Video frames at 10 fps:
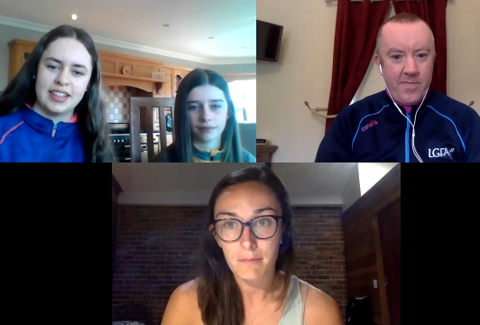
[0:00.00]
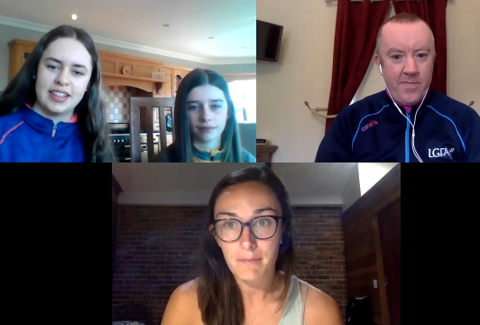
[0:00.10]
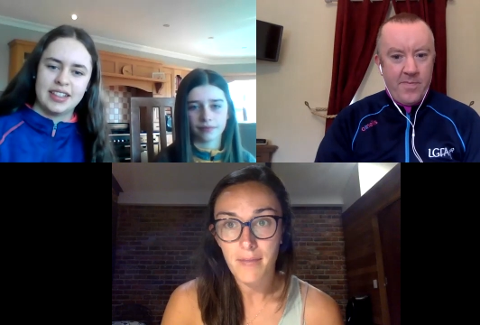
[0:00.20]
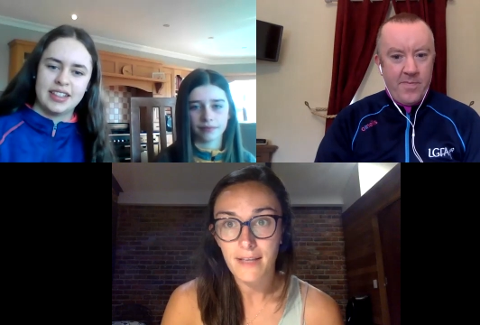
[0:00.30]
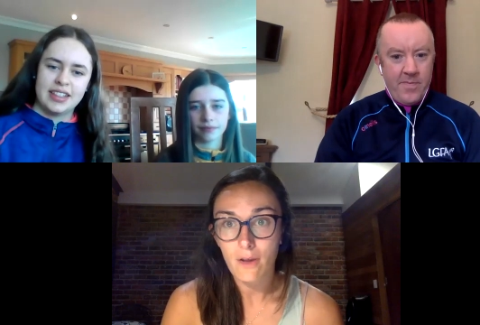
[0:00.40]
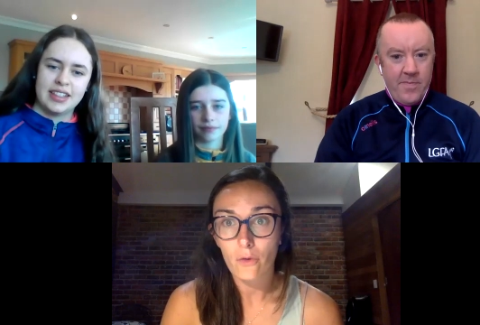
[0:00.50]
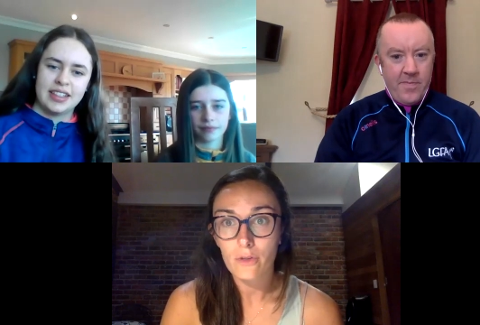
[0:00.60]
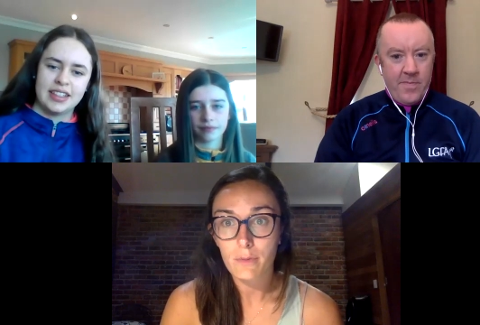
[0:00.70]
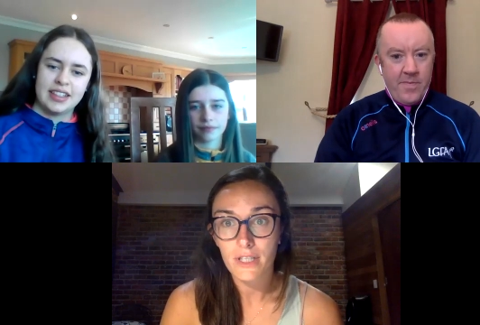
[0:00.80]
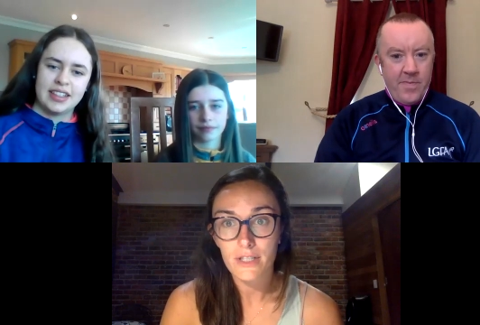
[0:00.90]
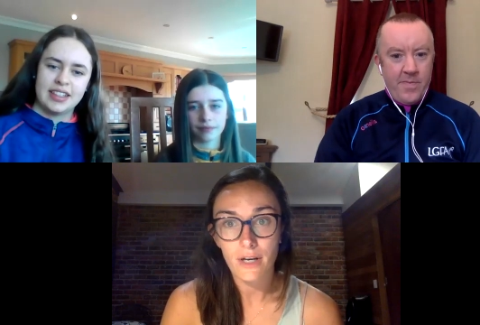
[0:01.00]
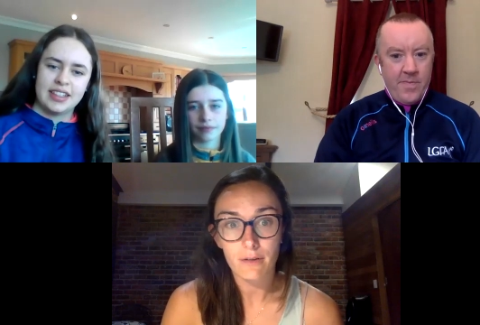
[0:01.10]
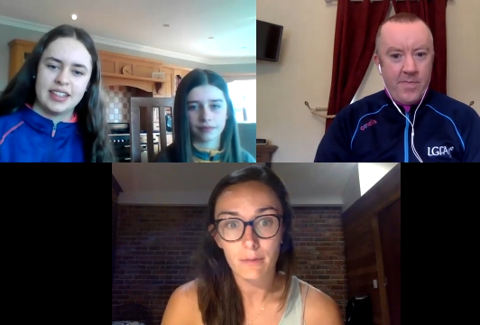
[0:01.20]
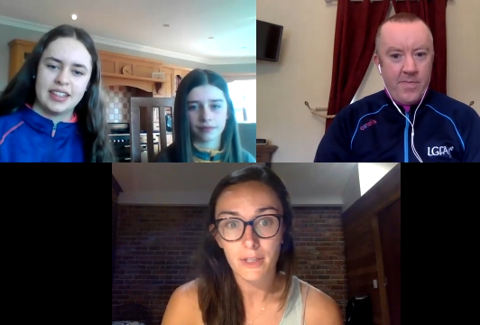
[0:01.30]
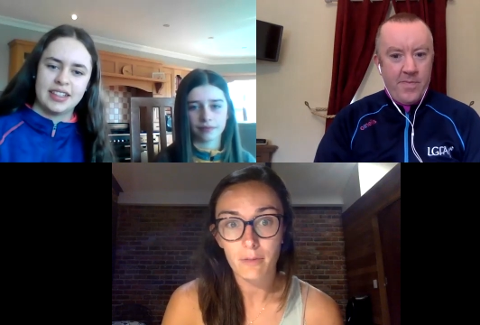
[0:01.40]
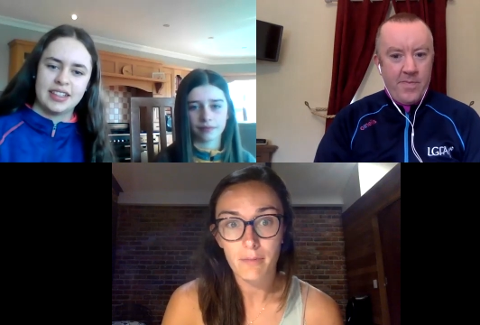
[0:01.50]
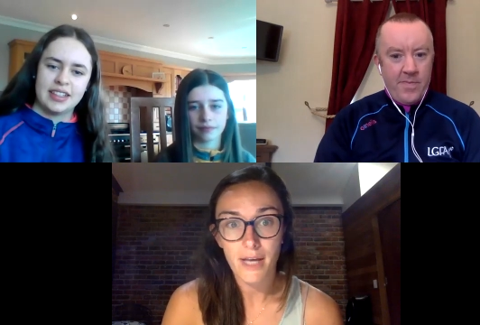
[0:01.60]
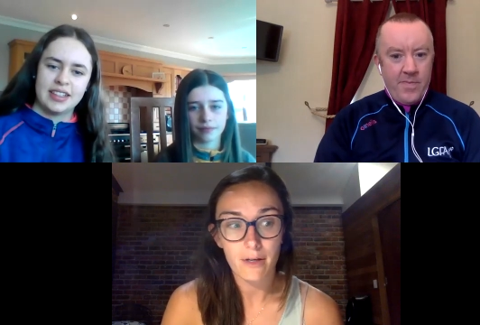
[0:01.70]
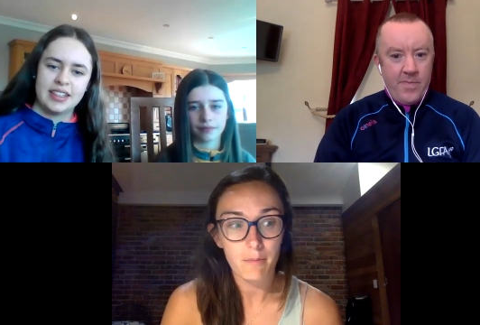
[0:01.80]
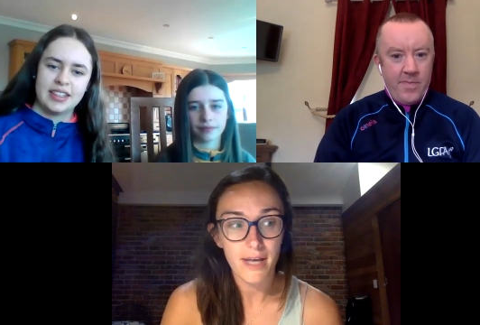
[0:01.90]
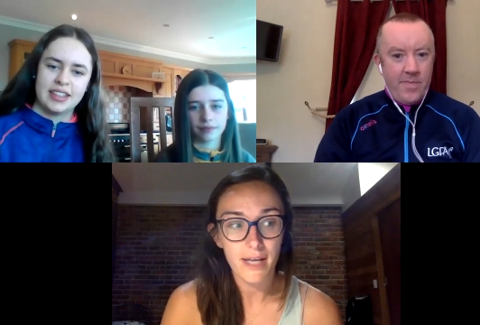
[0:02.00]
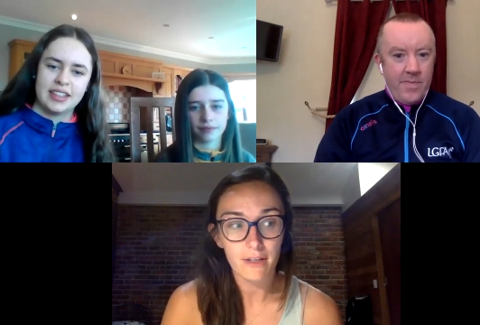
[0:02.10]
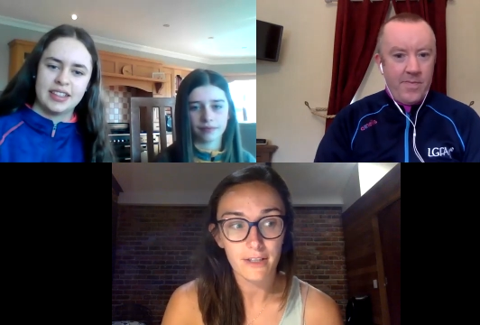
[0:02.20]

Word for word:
Speaker 1: making the whole sport in general become better and better.